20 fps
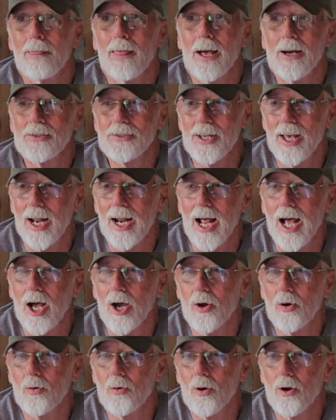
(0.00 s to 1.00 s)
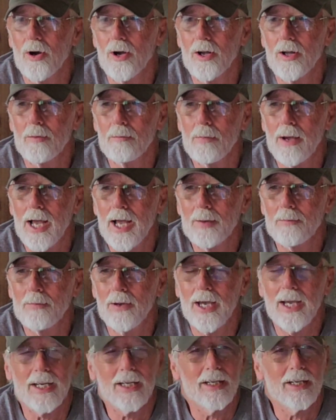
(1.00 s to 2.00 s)
I was on Isle Royale
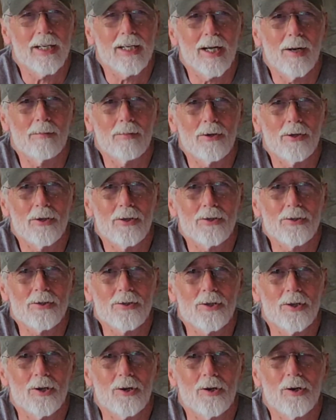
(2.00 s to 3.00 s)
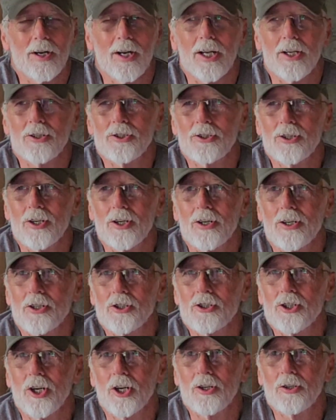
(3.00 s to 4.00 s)
backpacking a couple of years ago, and I shared
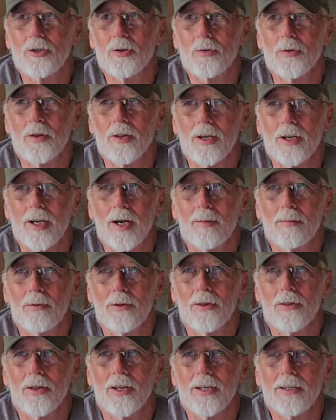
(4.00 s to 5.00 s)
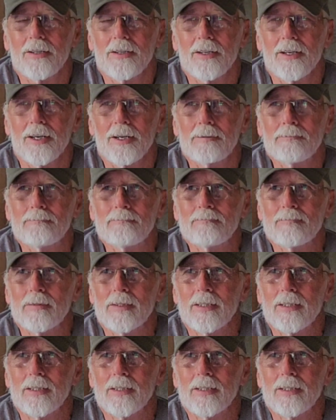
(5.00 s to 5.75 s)
a shelter with a couple that